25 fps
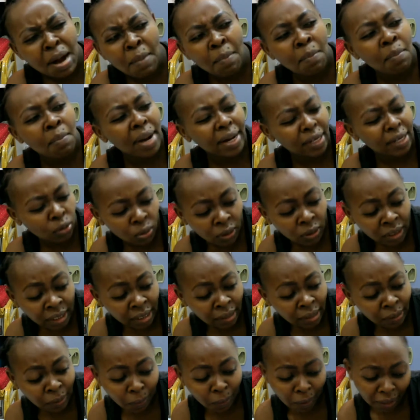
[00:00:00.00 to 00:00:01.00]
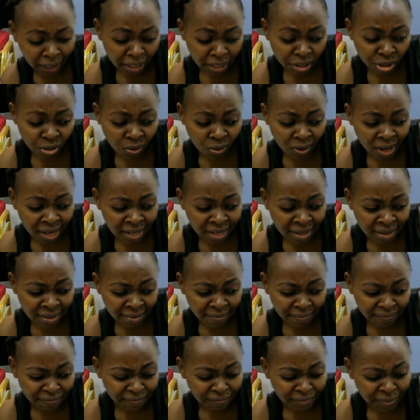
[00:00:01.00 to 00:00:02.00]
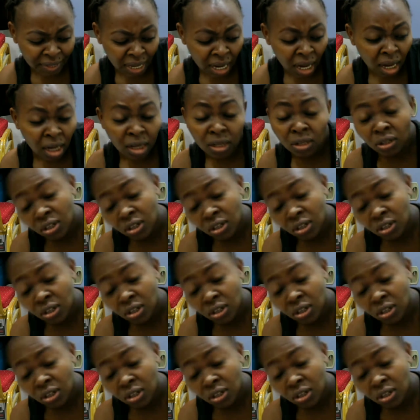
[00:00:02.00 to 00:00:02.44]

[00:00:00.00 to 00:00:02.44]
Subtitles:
maroon and white one.